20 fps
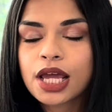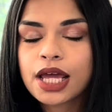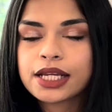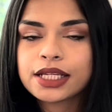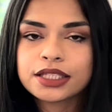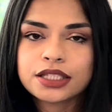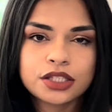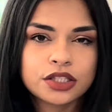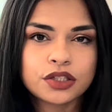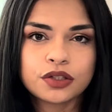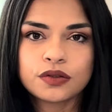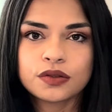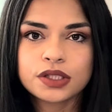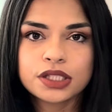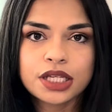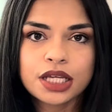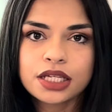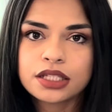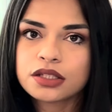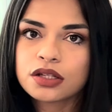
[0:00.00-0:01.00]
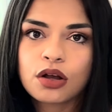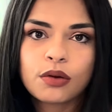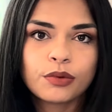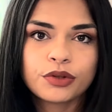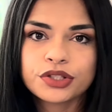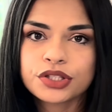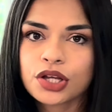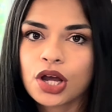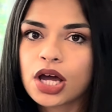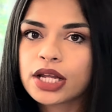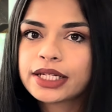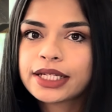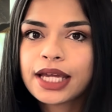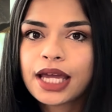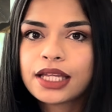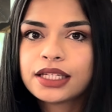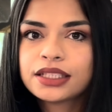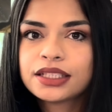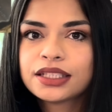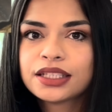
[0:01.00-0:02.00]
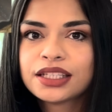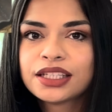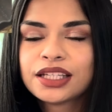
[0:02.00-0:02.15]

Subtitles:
and it's Tuesday. It's almost gone again.